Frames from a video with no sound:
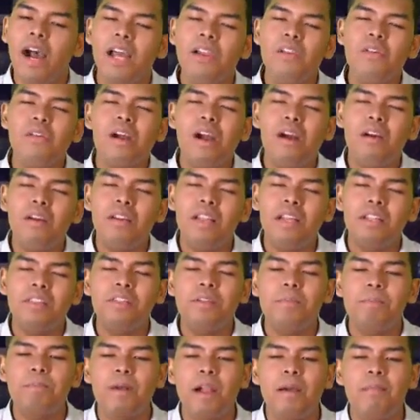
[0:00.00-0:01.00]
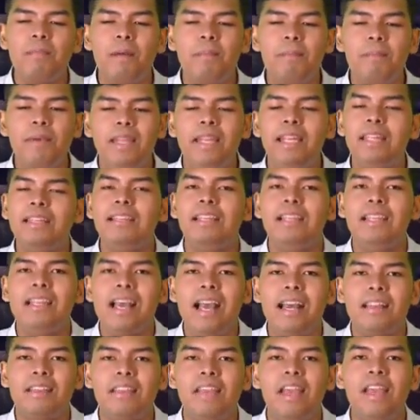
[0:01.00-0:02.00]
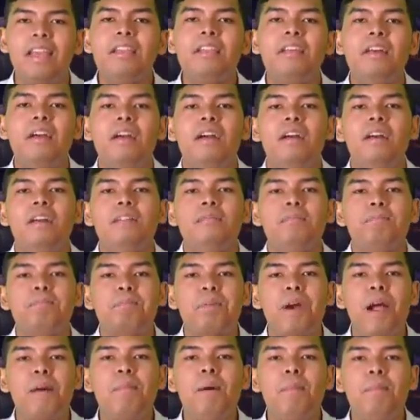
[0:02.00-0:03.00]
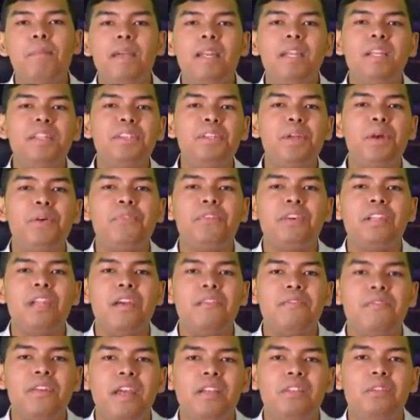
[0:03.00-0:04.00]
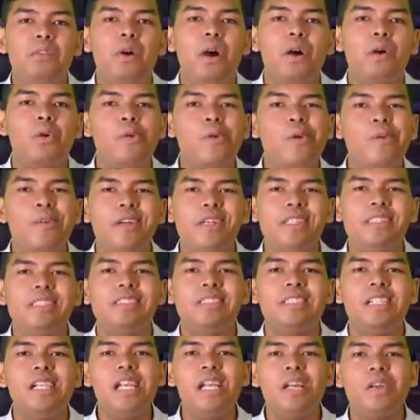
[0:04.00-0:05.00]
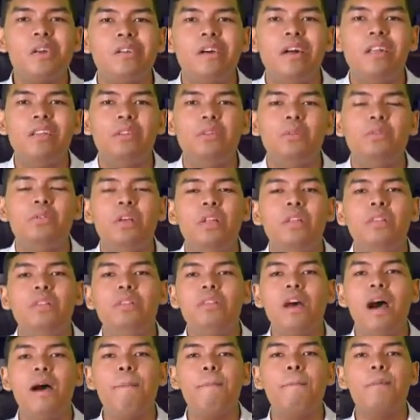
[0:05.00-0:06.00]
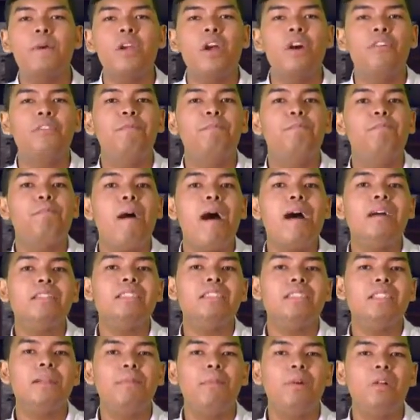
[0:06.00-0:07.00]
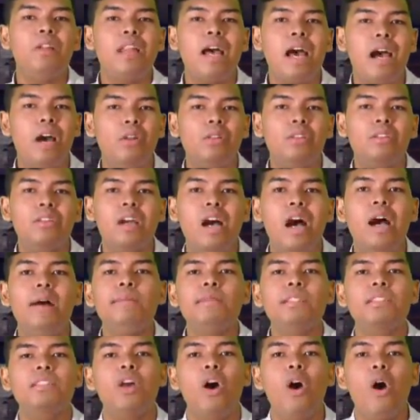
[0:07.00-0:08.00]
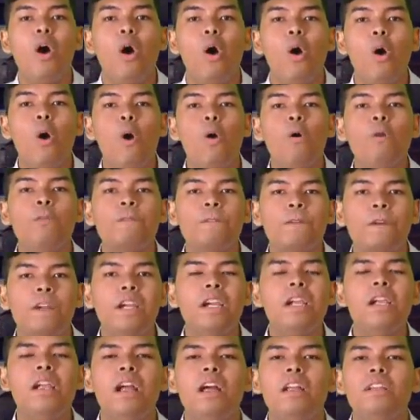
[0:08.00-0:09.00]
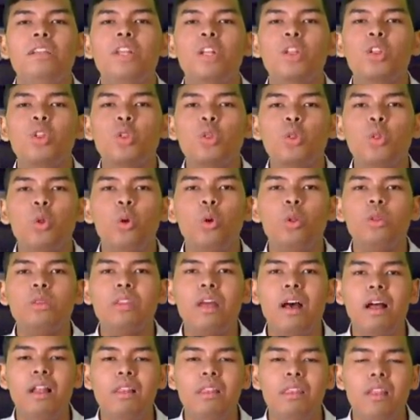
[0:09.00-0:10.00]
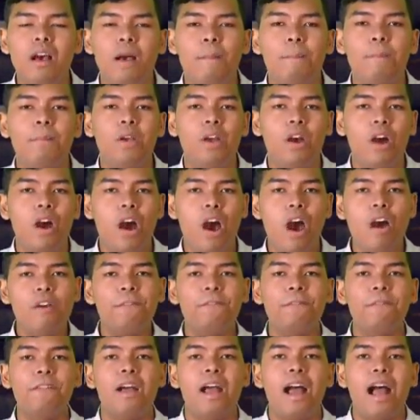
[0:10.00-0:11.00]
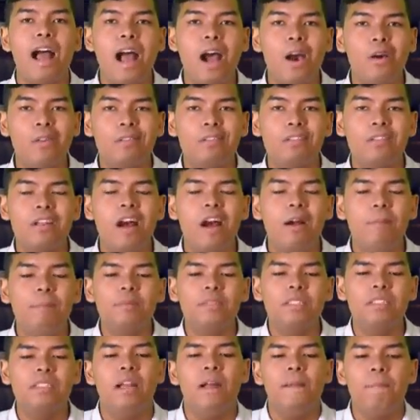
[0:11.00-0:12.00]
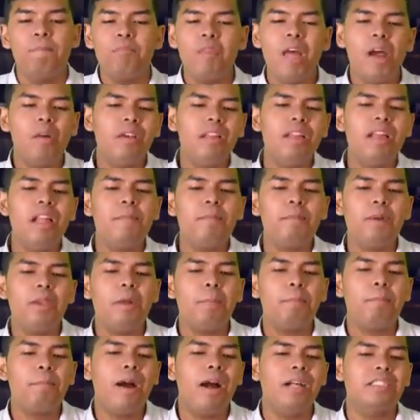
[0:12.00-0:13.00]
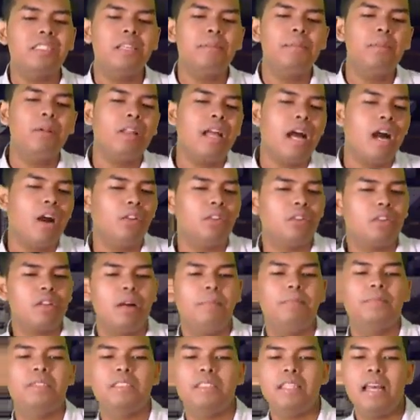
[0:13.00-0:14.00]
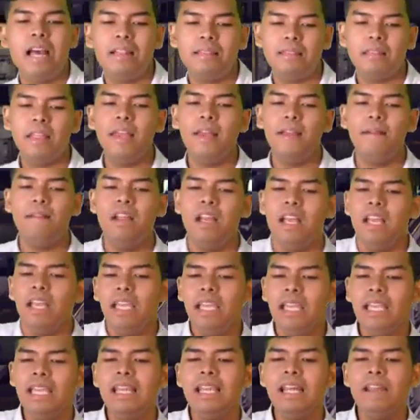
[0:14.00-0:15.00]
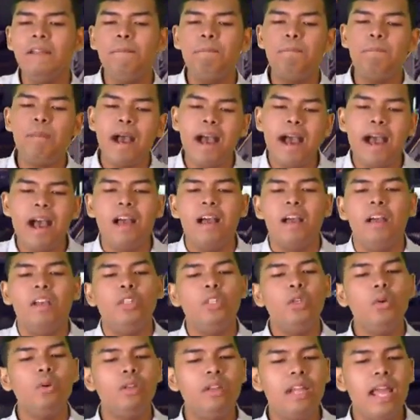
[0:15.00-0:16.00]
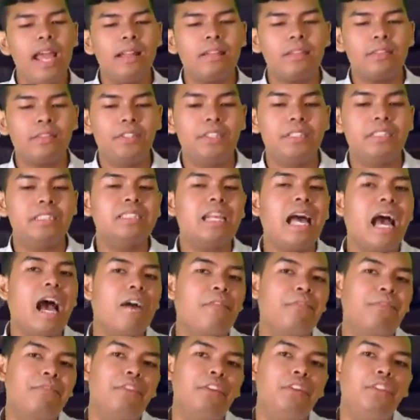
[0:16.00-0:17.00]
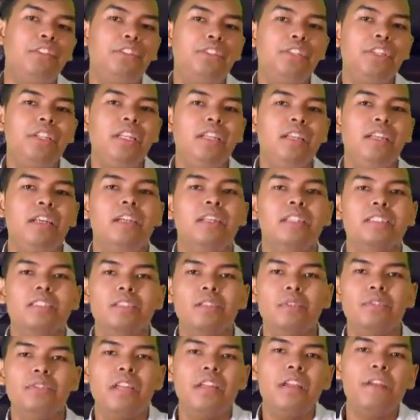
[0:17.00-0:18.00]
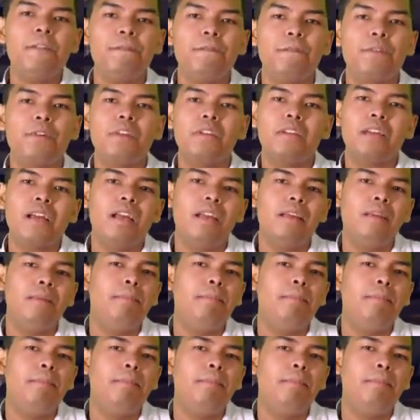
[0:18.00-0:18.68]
ano nga ulit yung probability natin? Probability of an event to occur is equal to the number of possible outcomes over the total number of outcomes. Now, ilan ba yung possible outcomes natin? Ilan ba yung letters after G? So therefore,